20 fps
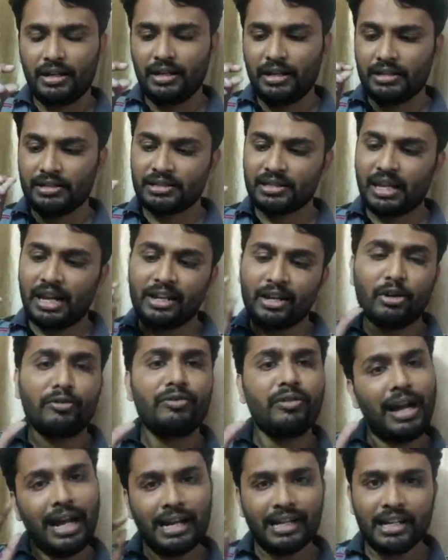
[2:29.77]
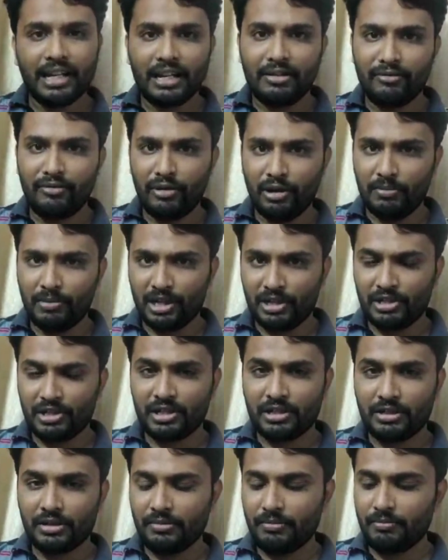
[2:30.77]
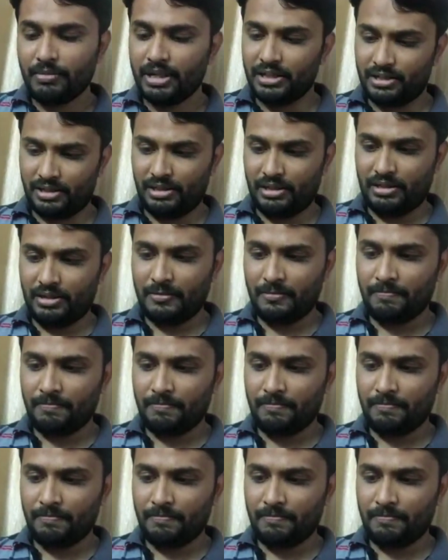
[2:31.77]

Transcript: It's kind of anti-inflammation medicine.